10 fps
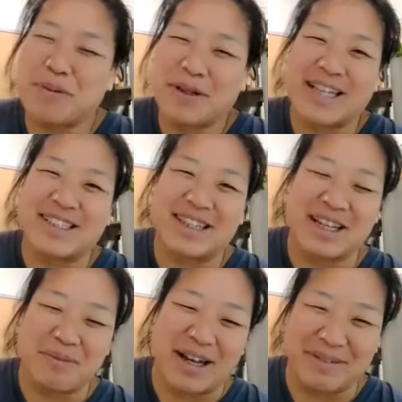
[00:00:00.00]
people like to
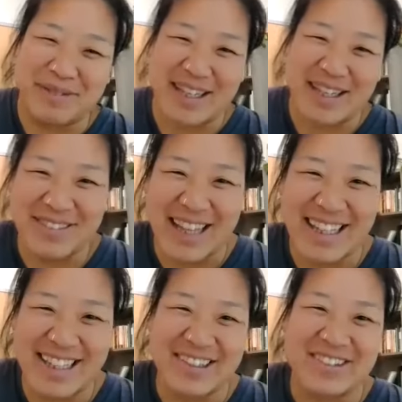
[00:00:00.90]
think about it because of
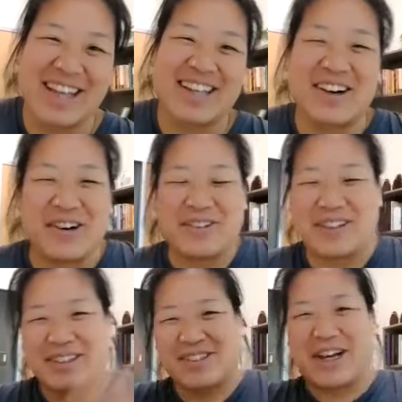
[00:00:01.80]
that, like, oh,
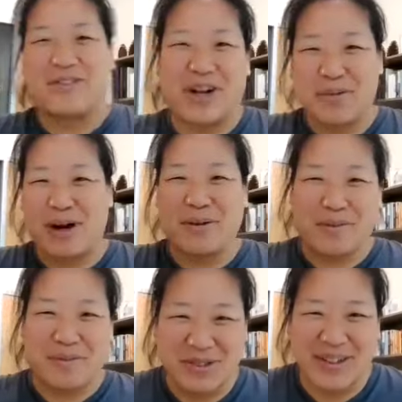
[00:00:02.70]
it'll solve all our
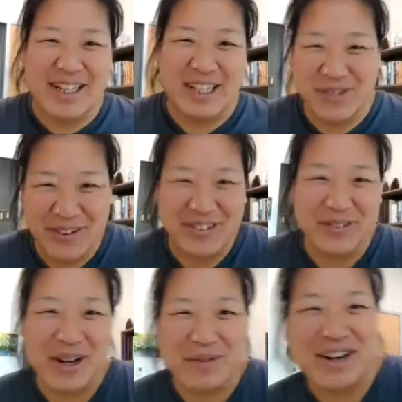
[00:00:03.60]
problems in 20 years. We don't have
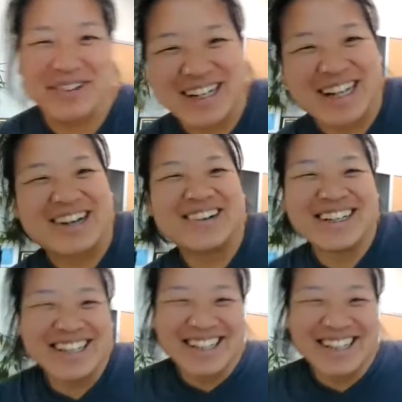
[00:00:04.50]
to worry about it right now.